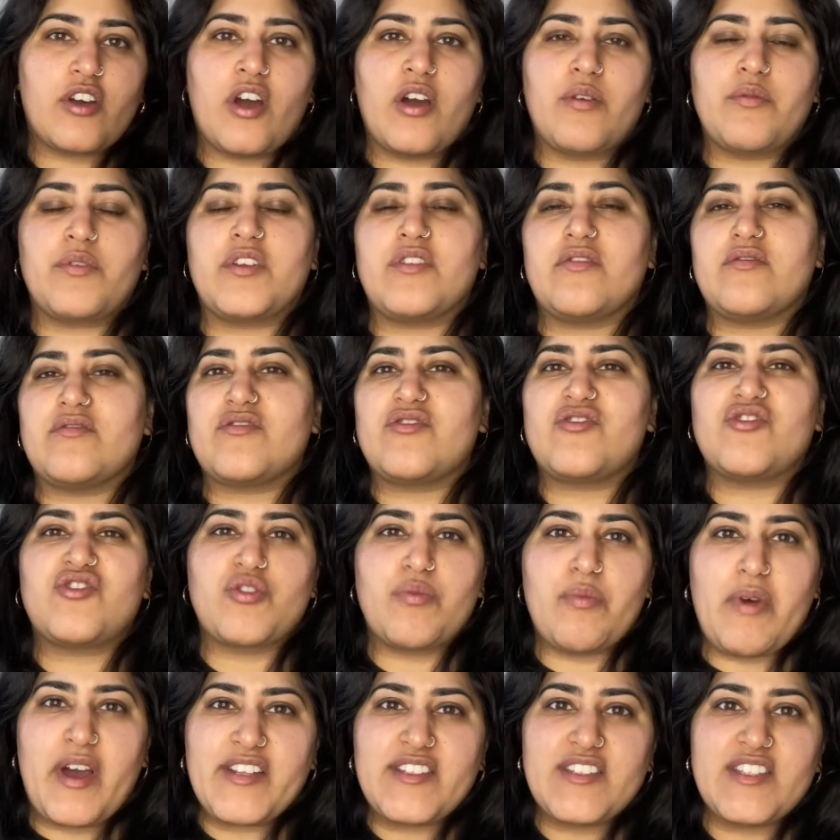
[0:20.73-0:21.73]
I mean, it's
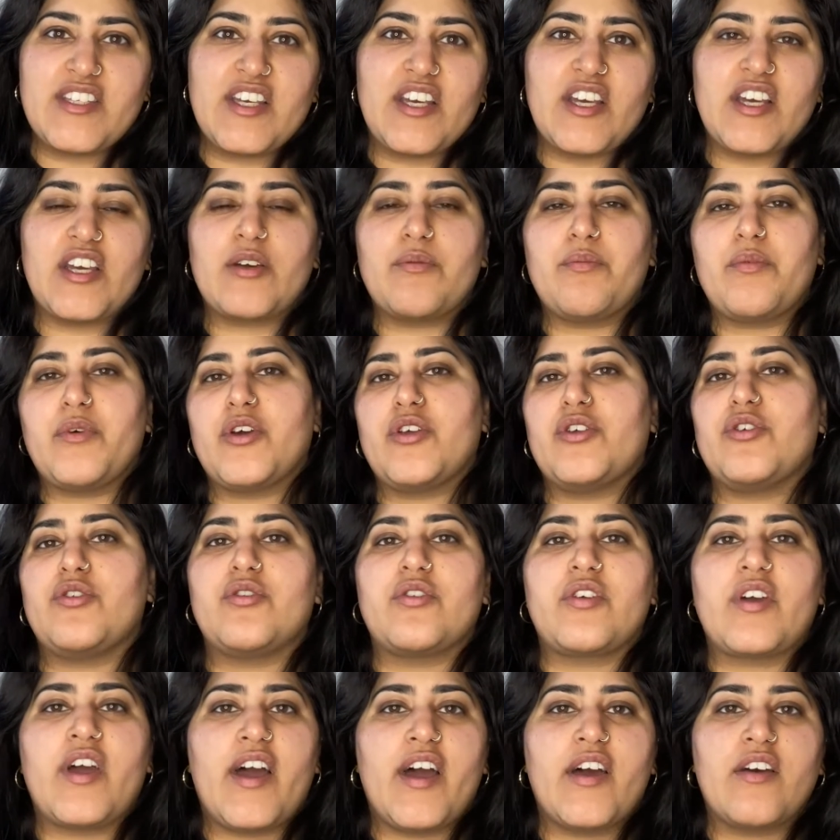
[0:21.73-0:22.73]
dramatic, but you
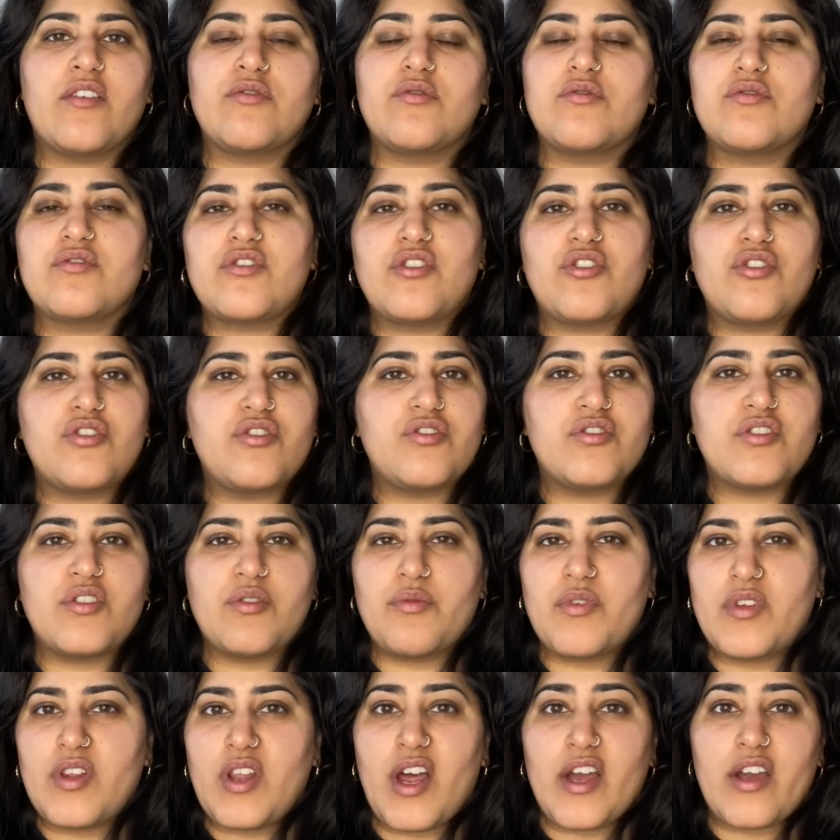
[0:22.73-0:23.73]
can also use it
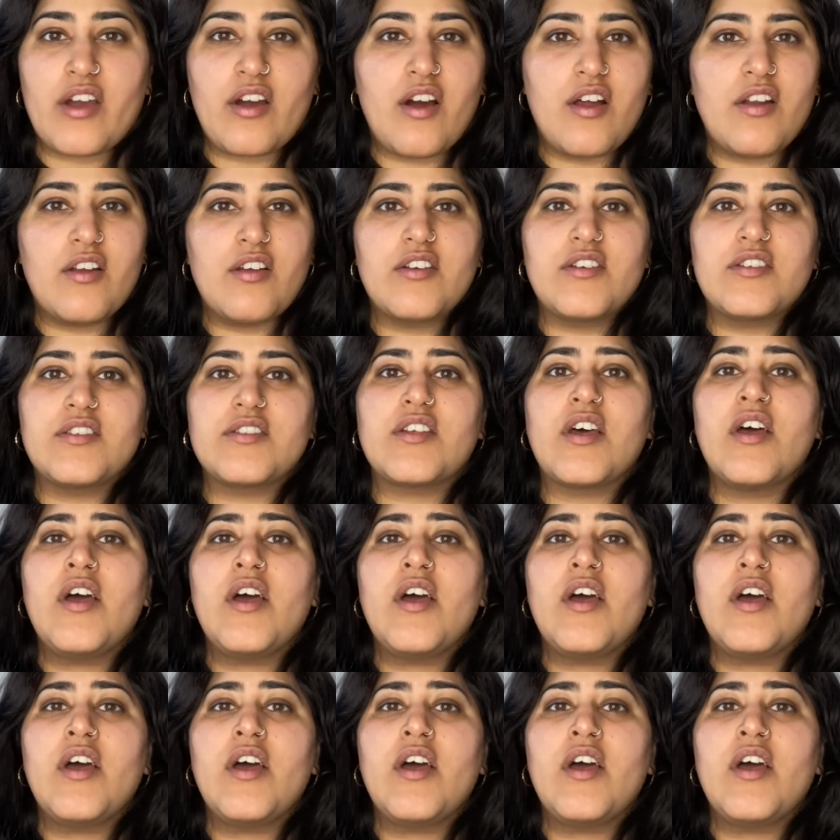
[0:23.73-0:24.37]
with light colours.